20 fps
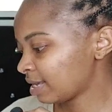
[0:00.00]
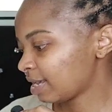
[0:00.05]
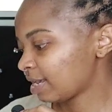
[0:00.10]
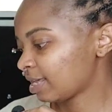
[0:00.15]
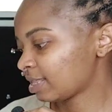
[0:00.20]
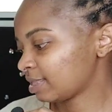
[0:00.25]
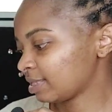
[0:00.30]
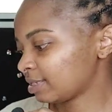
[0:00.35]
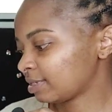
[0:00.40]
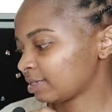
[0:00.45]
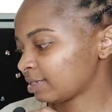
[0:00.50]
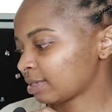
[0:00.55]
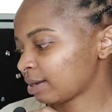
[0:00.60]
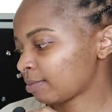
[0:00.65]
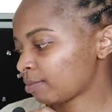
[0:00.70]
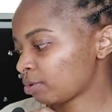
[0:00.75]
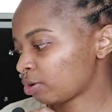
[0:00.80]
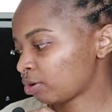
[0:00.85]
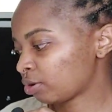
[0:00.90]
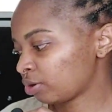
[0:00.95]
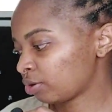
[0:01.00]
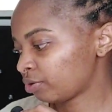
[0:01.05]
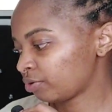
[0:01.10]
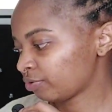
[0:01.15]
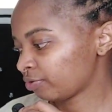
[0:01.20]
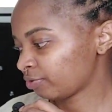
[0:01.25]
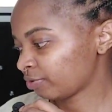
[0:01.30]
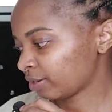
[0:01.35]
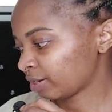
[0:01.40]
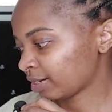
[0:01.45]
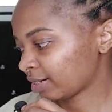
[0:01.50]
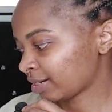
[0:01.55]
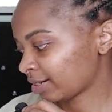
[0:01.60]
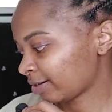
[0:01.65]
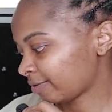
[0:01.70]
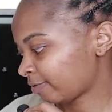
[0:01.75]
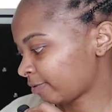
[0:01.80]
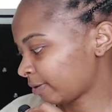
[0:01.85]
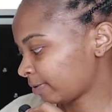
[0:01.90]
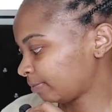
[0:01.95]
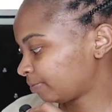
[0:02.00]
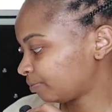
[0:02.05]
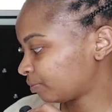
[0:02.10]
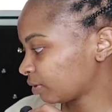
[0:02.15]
And this is a more duvet cover.